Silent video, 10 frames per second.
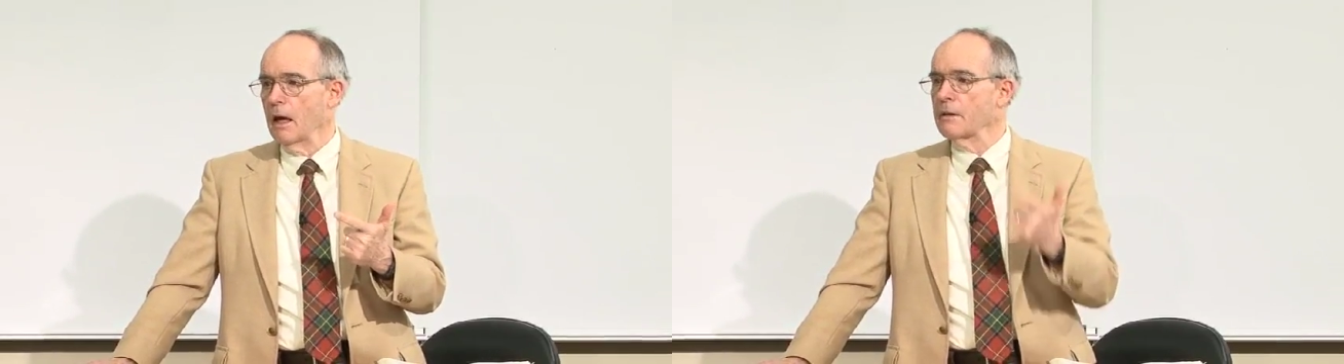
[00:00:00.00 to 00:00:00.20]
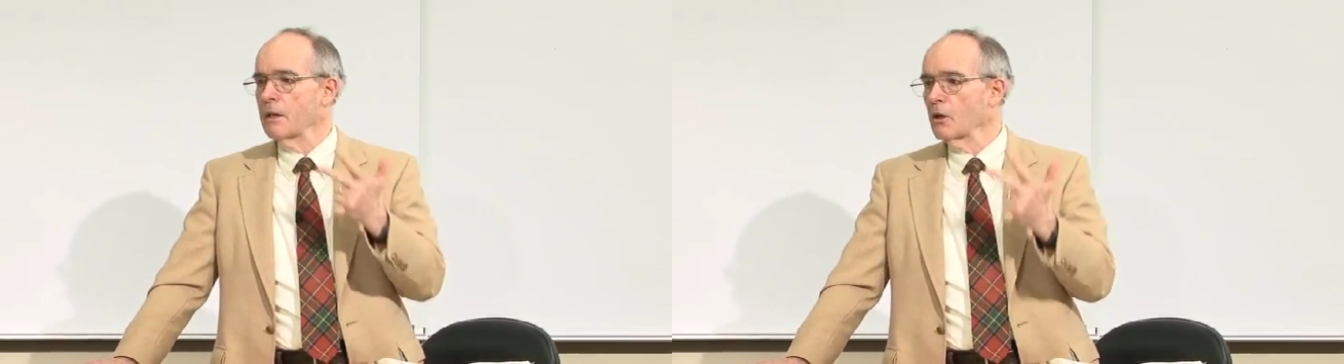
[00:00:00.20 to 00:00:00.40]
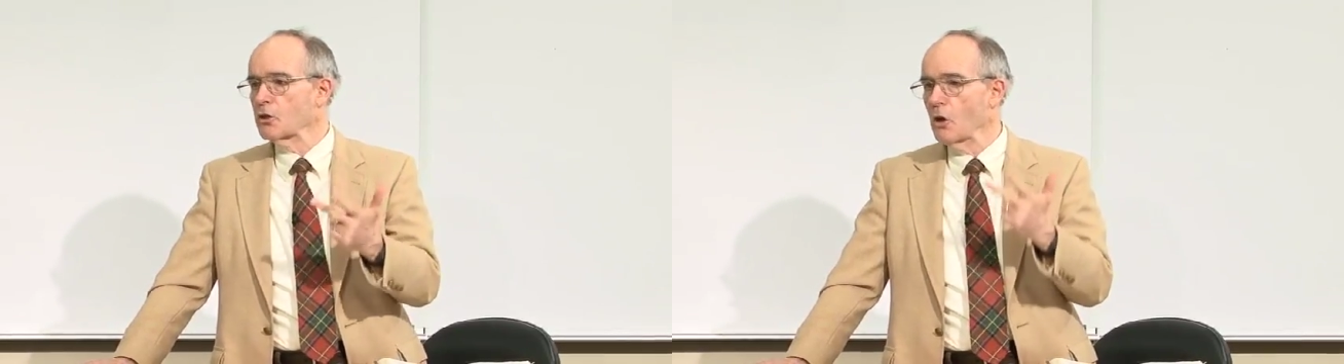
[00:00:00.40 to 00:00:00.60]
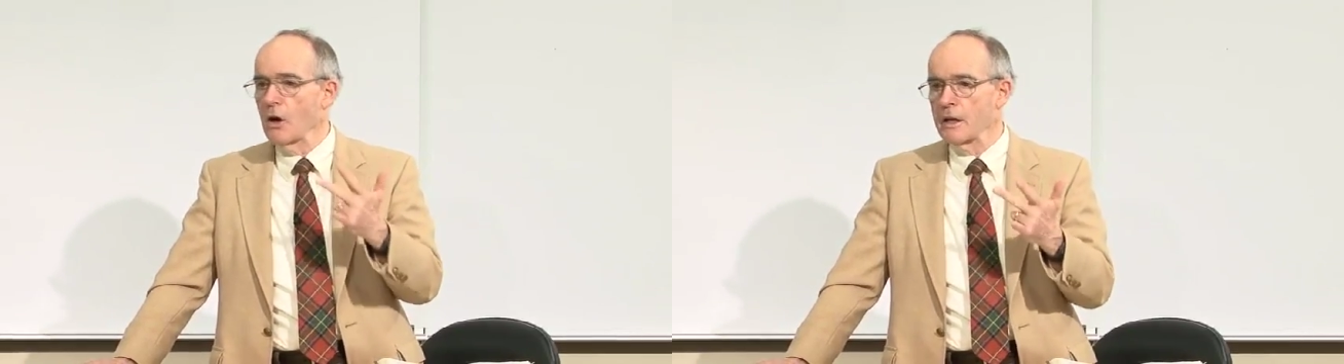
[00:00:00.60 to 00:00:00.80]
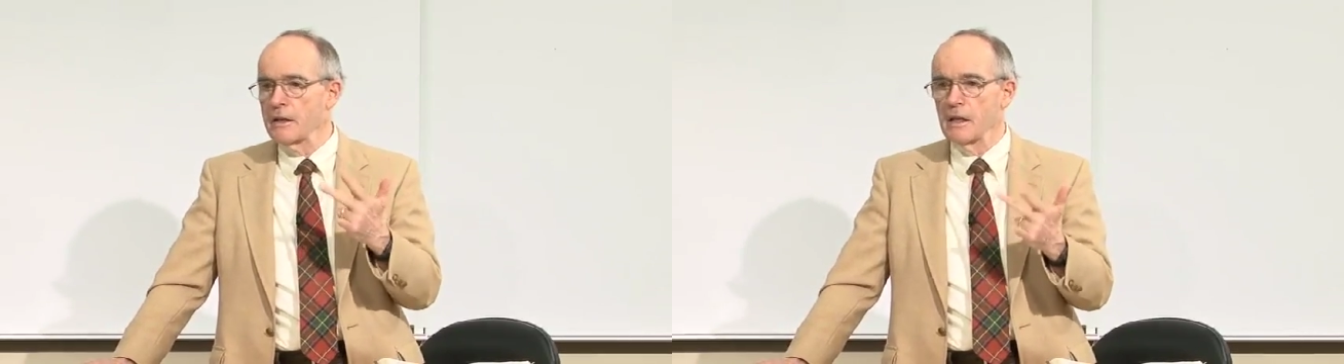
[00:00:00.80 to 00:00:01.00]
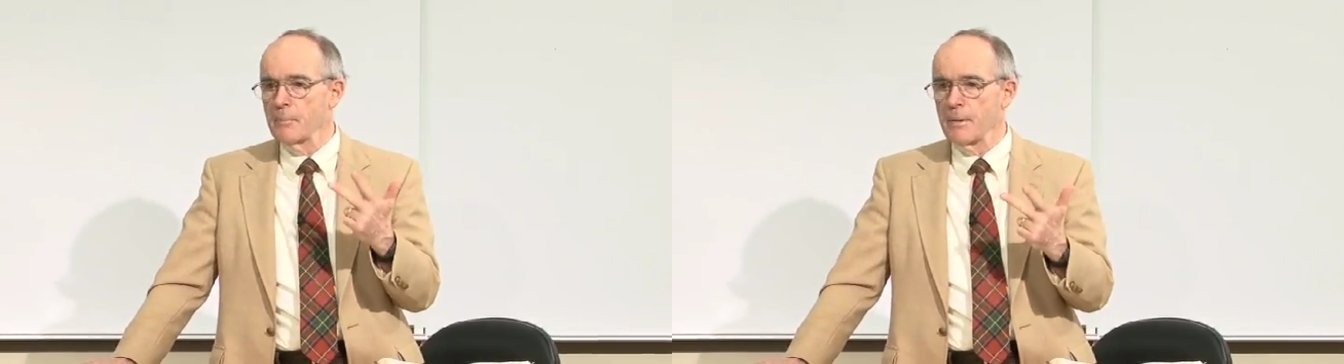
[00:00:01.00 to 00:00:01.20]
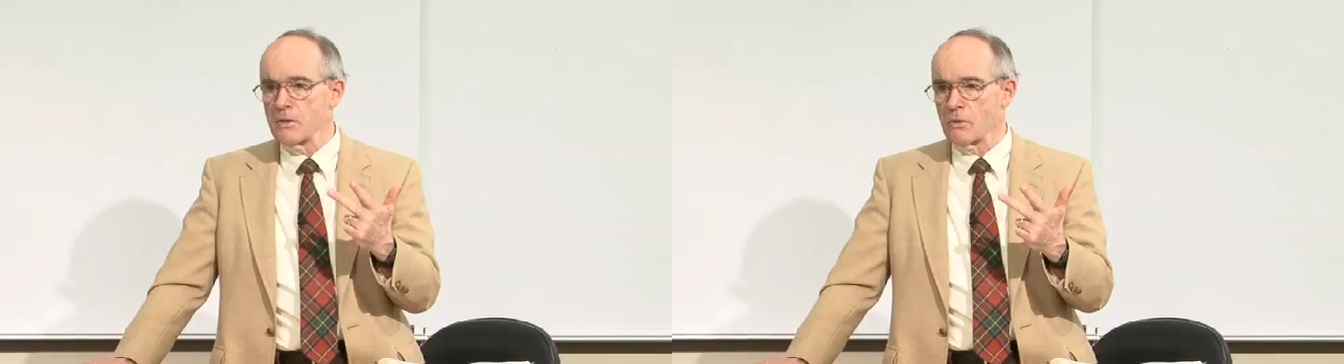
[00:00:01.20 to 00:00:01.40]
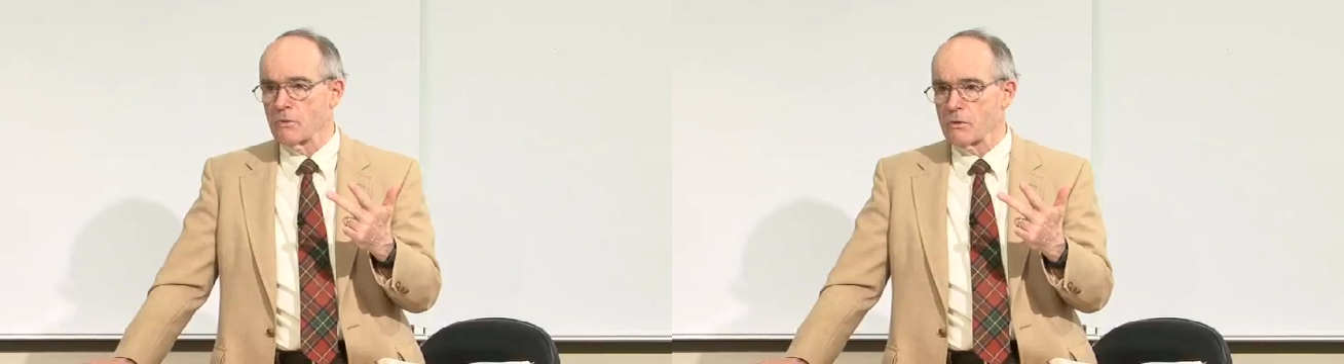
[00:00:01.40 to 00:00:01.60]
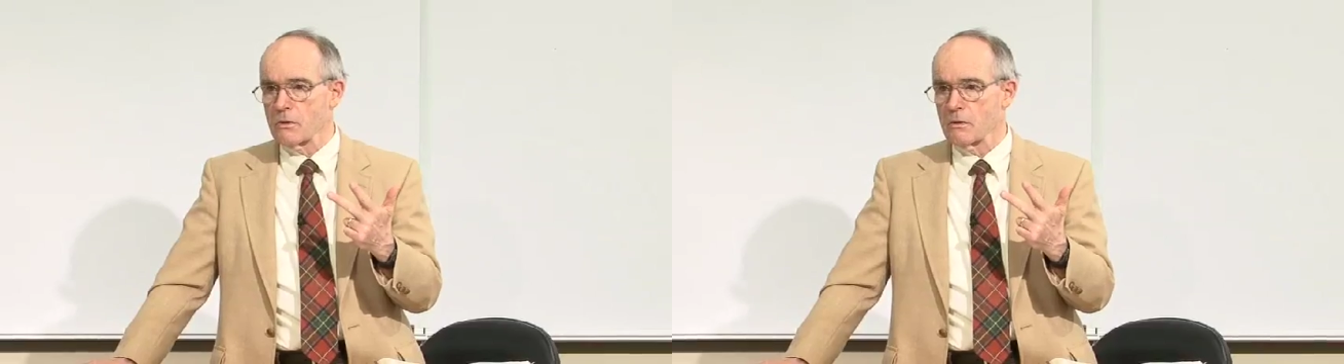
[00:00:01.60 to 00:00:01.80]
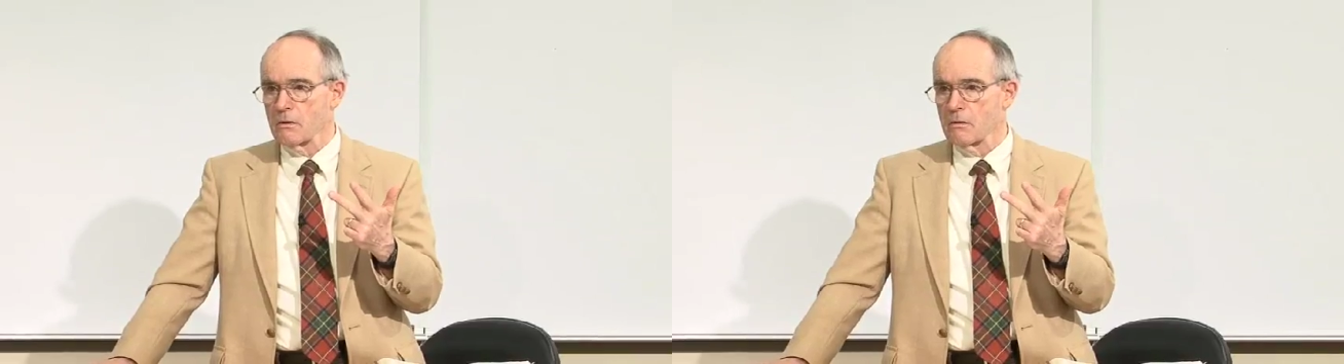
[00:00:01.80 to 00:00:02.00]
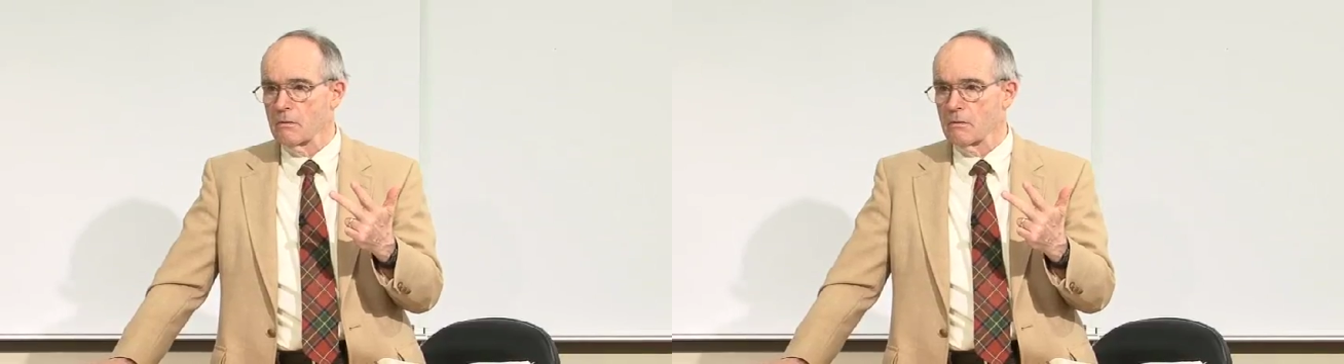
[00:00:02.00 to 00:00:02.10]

and they are taught in the epistles.